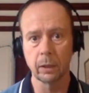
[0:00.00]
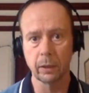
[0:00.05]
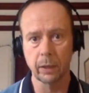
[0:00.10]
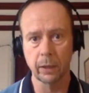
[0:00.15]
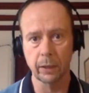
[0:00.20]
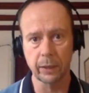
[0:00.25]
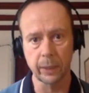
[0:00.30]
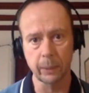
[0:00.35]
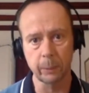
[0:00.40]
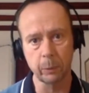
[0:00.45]

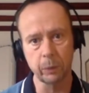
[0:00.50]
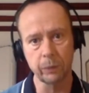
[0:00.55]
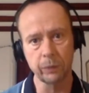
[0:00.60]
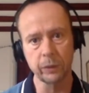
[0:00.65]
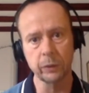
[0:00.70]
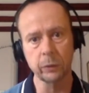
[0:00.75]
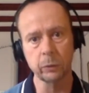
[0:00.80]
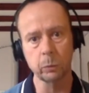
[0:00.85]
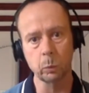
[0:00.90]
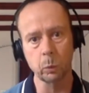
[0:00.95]
And they're
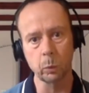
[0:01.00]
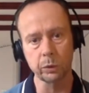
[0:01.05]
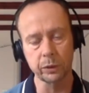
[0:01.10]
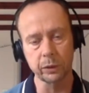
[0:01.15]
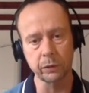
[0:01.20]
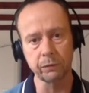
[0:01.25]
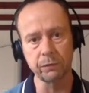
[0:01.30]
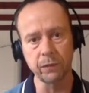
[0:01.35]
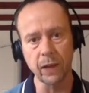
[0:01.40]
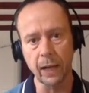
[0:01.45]
moving towards
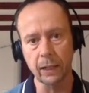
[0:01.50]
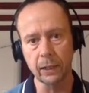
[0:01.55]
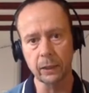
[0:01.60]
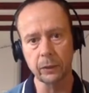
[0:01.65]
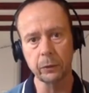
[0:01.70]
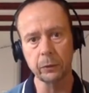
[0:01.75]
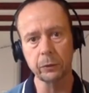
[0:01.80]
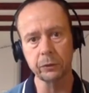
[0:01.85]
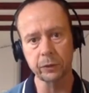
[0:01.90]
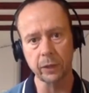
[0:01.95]
a
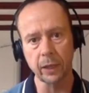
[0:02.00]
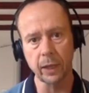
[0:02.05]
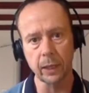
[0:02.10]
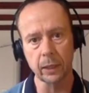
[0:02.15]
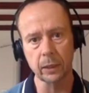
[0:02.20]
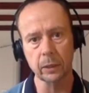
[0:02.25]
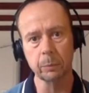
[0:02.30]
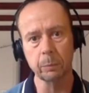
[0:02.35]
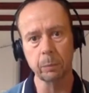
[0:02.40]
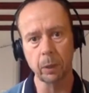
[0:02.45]
values
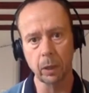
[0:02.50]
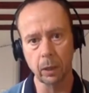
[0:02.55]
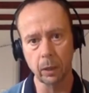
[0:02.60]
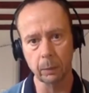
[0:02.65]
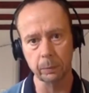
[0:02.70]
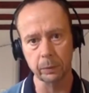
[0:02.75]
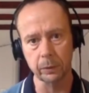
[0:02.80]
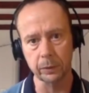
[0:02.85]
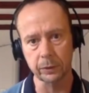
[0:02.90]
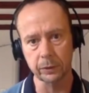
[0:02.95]
and
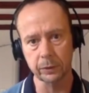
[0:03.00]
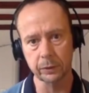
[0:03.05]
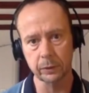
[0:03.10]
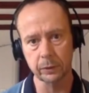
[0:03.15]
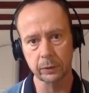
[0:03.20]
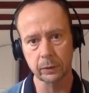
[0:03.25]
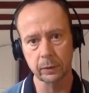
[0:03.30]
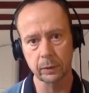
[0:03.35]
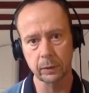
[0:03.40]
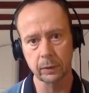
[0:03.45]

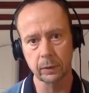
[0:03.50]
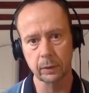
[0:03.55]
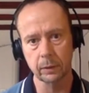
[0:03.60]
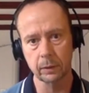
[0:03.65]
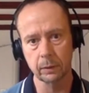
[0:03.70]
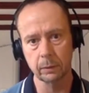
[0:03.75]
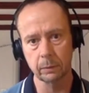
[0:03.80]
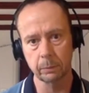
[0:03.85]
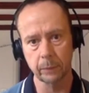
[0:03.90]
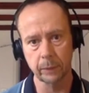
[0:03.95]

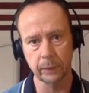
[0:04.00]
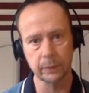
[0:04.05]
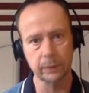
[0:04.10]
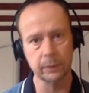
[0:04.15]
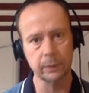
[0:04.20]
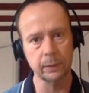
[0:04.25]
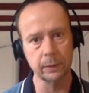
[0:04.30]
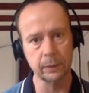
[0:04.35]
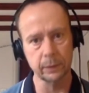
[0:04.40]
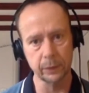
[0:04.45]

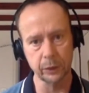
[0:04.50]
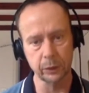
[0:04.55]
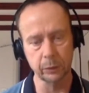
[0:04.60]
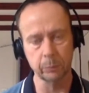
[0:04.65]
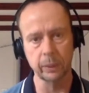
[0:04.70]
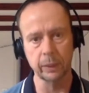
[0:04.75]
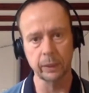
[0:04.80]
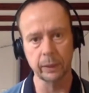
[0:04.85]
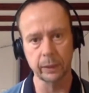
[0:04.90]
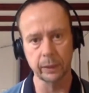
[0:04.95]
purpose-based
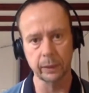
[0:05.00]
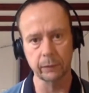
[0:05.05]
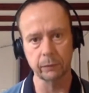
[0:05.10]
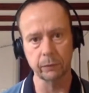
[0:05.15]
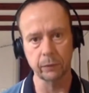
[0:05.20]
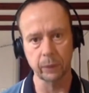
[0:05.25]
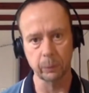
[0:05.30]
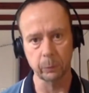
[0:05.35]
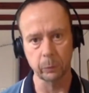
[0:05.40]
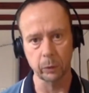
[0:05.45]
decision-making
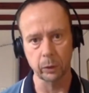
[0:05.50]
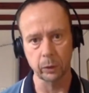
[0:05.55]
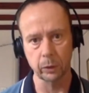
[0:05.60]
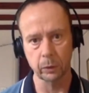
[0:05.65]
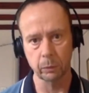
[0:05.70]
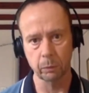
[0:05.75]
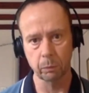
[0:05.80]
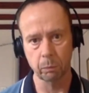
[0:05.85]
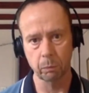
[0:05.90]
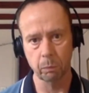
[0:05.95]
framework.
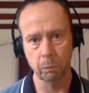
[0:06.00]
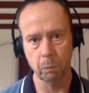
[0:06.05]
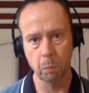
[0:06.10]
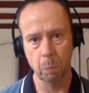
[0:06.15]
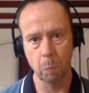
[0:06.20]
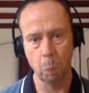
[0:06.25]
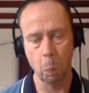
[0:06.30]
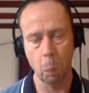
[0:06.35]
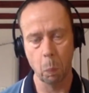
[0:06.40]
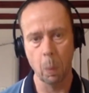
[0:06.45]

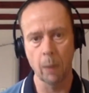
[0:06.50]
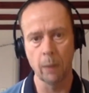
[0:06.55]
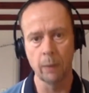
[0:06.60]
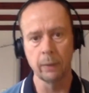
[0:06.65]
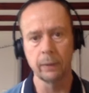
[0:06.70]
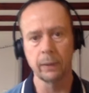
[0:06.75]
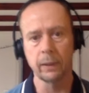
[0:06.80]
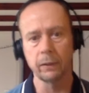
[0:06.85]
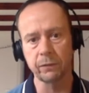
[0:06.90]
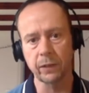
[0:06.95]

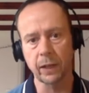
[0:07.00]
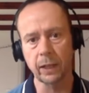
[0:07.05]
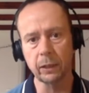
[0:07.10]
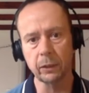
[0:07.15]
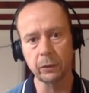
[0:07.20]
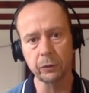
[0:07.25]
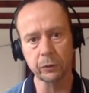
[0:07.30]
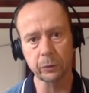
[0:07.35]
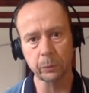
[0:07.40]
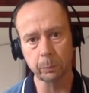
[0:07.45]
Now,
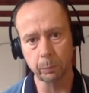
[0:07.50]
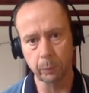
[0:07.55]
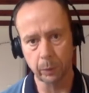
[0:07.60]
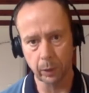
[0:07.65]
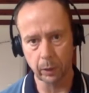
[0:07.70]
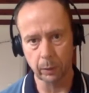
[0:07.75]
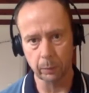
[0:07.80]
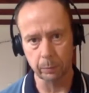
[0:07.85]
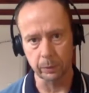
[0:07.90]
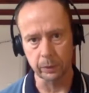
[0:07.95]
values and
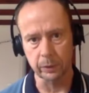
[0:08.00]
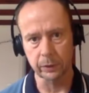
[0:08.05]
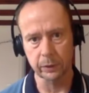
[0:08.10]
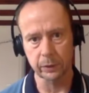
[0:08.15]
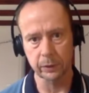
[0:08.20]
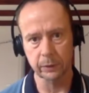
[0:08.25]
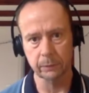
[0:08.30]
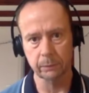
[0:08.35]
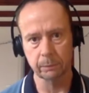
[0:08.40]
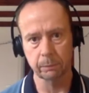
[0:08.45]

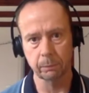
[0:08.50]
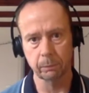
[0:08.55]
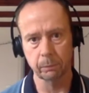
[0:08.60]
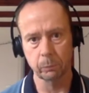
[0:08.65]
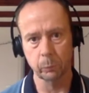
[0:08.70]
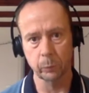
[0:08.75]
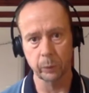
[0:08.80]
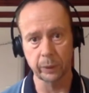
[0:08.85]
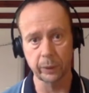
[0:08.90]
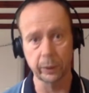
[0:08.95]
purpose,
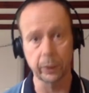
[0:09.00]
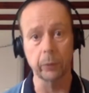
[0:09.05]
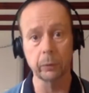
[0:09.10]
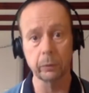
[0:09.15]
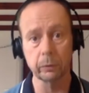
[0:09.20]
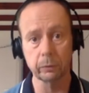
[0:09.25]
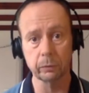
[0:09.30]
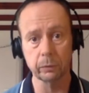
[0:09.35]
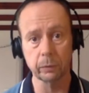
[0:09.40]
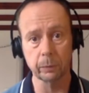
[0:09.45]
we
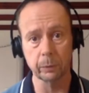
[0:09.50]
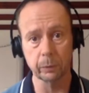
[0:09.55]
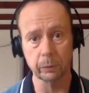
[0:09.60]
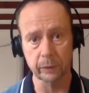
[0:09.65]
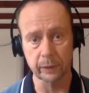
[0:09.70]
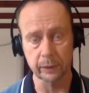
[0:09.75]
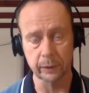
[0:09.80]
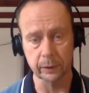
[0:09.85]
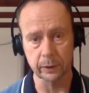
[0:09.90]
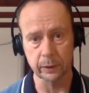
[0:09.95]
know from the
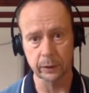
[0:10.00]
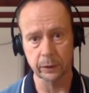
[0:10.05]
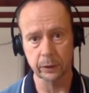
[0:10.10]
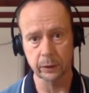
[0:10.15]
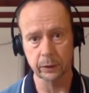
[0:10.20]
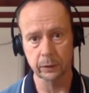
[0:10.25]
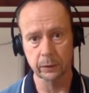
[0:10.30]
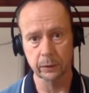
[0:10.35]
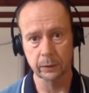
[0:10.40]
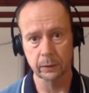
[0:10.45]
research,